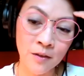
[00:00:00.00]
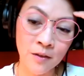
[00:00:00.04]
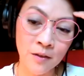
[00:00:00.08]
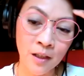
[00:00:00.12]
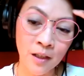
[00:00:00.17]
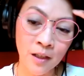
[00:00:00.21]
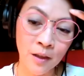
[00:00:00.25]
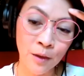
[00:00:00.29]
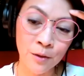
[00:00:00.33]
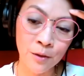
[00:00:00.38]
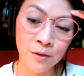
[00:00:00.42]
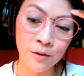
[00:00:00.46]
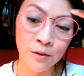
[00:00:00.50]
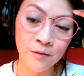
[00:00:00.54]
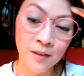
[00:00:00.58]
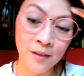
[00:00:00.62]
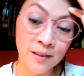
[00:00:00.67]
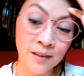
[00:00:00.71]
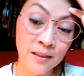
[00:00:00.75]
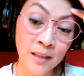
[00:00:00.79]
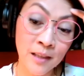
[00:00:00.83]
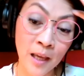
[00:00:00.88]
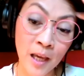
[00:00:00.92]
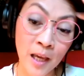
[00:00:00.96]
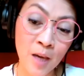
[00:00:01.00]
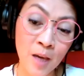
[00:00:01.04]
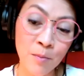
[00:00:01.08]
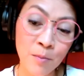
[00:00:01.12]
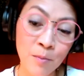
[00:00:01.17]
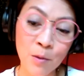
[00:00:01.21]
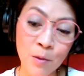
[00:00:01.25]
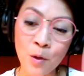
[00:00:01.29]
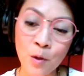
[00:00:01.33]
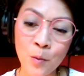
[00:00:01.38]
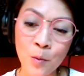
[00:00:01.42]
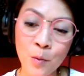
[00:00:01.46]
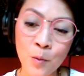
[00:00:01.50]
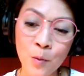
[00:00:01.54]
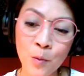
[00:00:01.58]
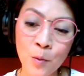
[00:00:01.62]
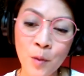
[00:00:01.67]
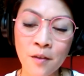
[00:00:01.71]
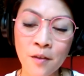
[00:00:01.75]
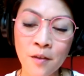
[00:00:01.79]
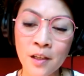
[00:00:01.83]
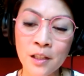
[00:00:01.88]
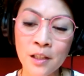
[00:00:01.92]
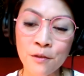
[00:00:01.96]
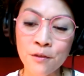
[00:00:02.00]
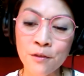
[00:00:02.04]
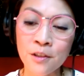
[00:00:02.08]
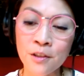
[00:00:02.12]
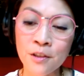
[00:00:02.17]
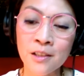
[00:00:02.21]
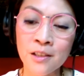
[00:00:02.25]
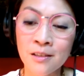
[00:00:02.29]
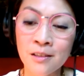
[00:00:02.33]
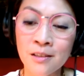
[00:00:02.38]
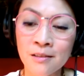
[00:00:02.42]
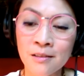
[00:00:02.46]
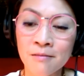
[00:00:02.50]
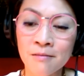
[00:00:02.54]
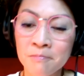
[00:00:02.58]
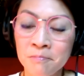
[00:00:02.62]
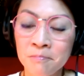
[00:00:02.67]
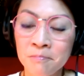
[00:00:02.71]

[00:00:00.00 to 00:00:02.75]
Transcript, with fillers: do you think they're the same? In what ways are they different?